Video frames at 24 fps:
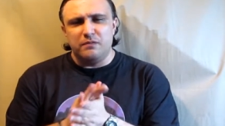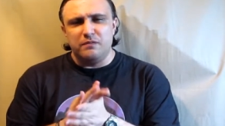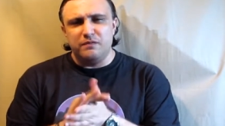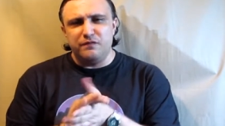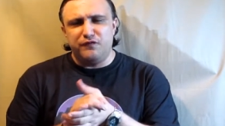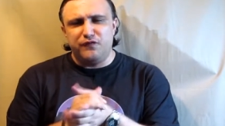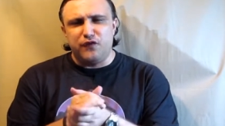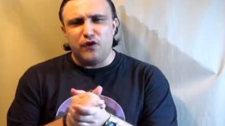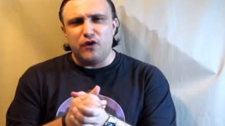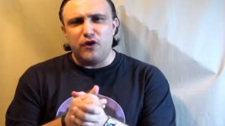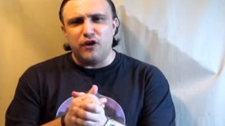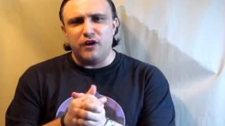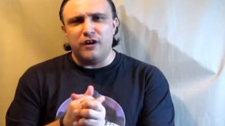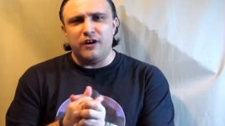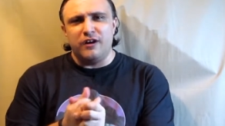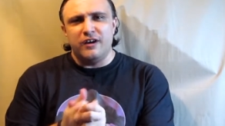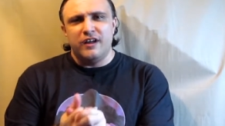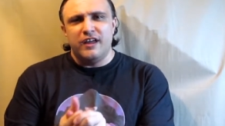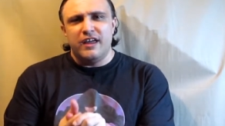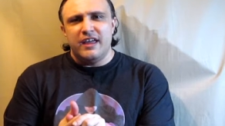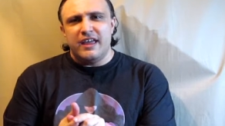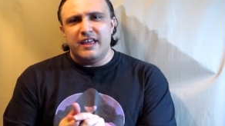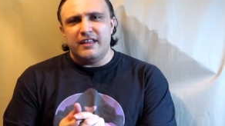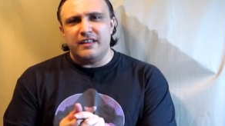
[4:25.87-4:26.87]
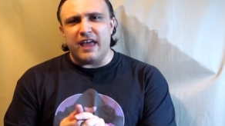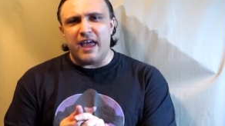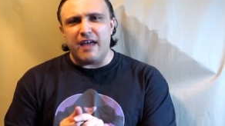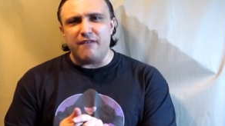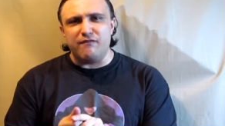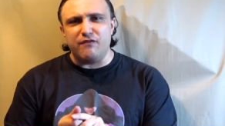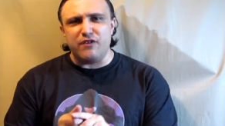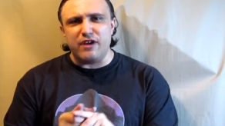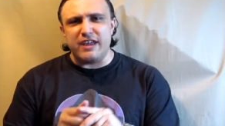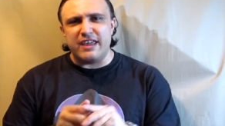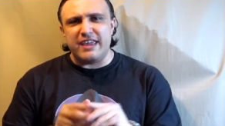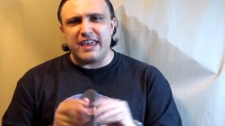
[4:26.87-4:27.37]
for
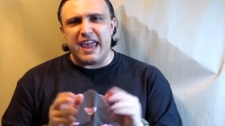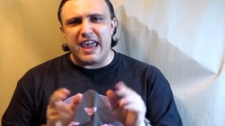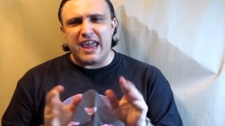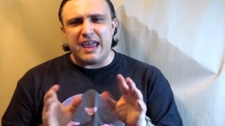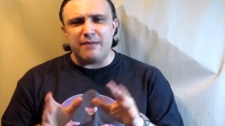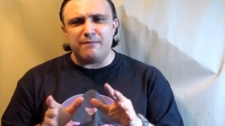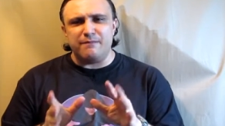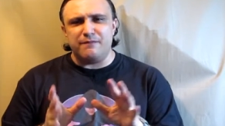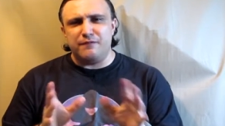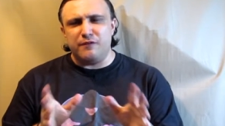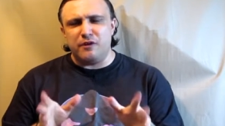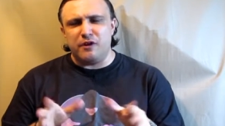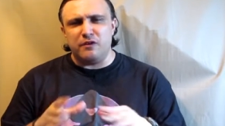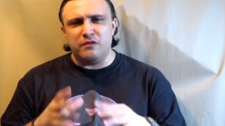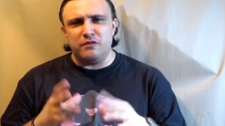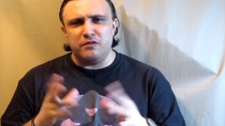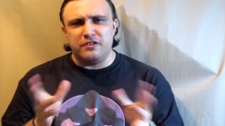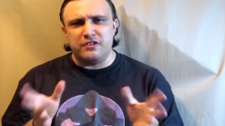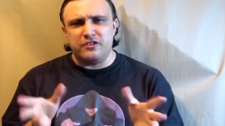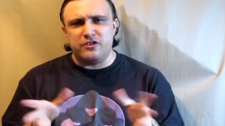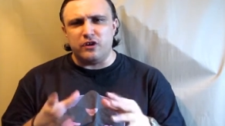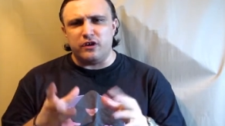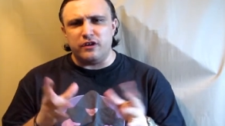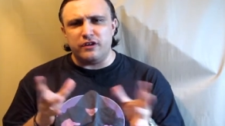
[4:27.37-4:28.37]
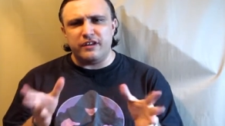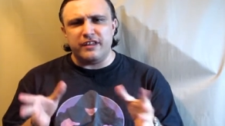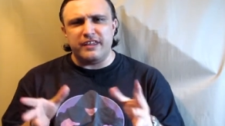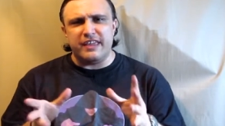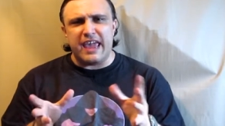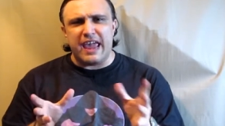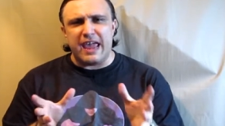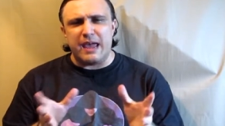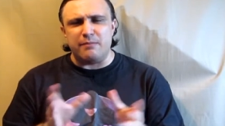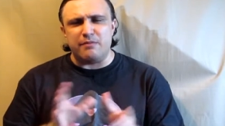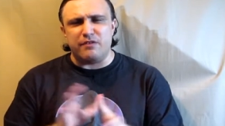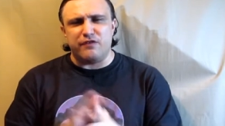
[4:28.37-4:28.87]
every game, certain
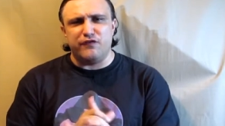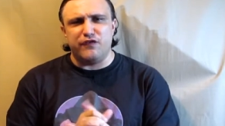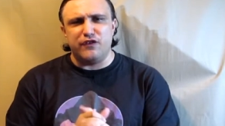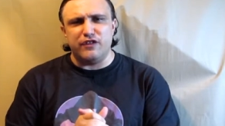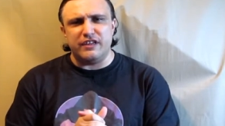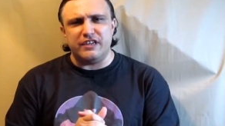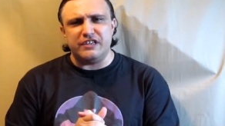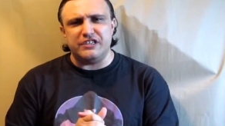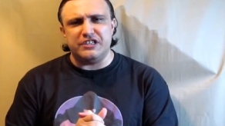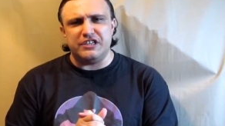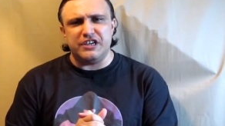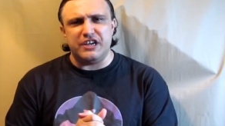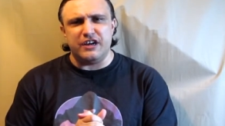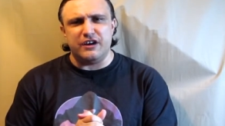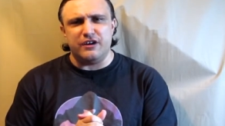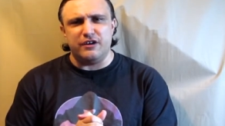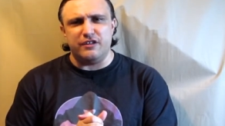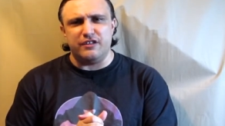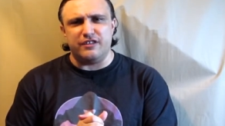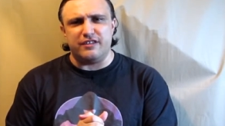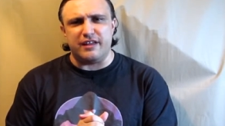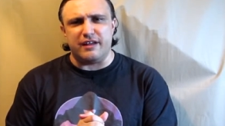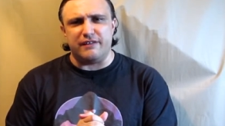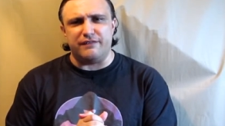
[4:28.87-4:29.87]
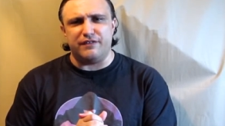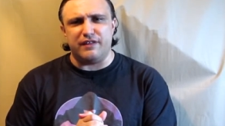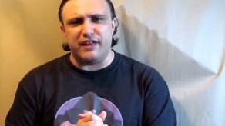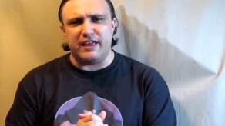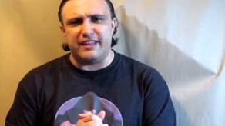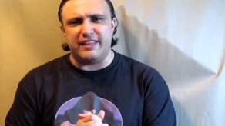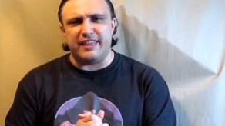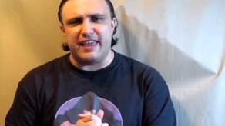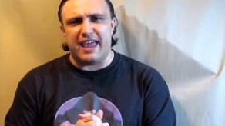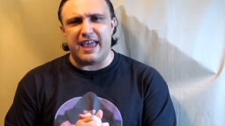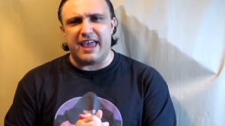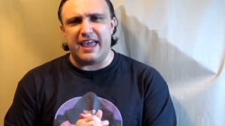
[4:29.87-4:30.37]
games for this year and stuff
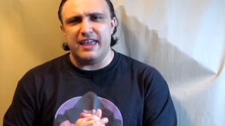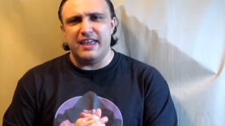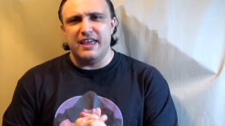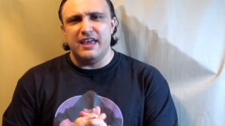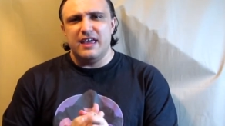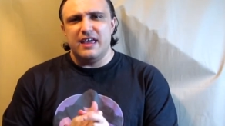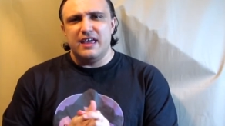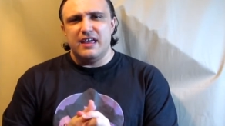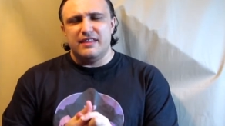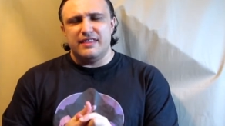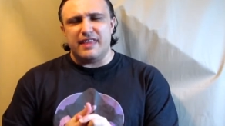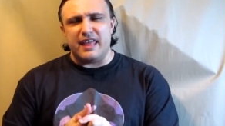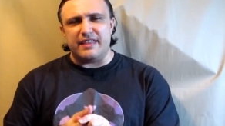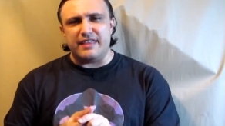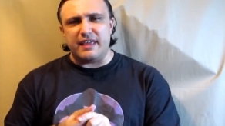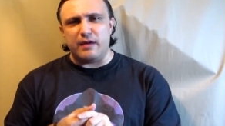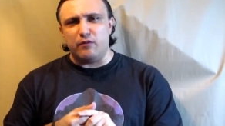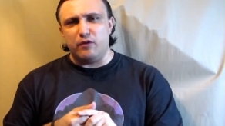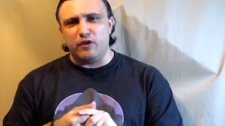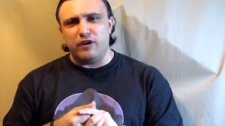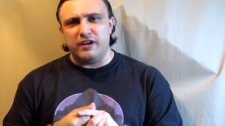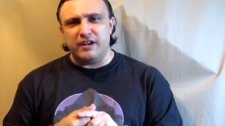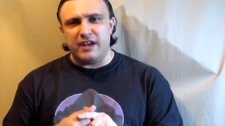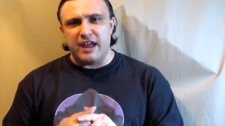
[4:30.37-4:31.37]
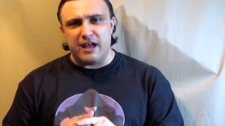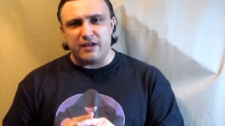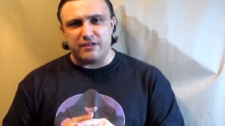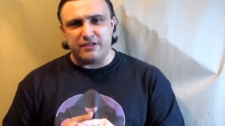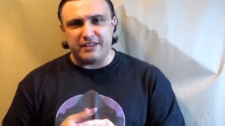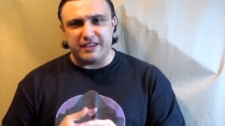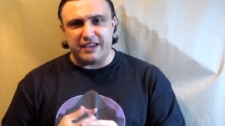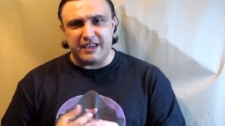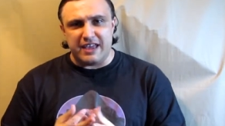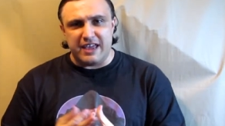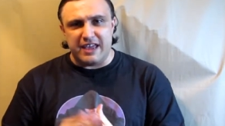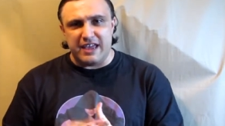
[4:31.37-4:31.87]
like that, that they were
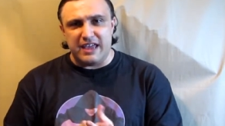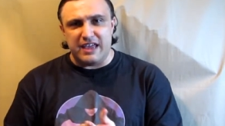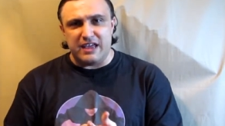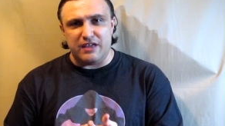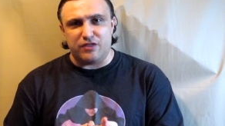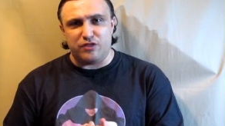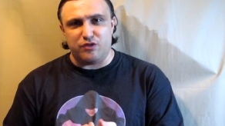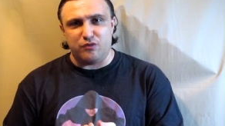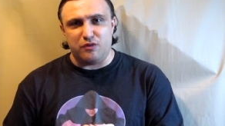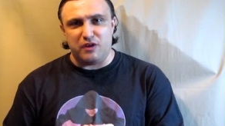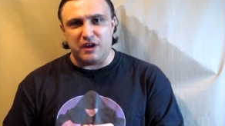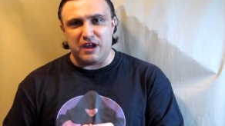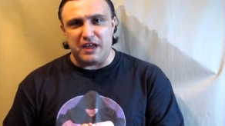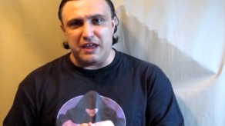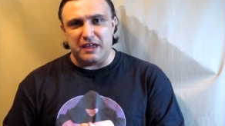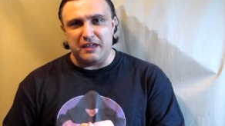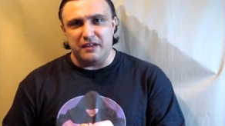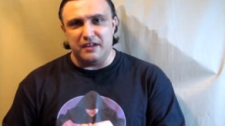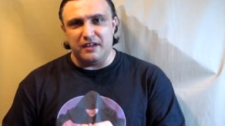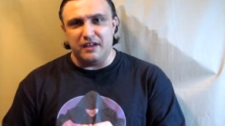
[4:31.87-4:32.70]
announcing at E3.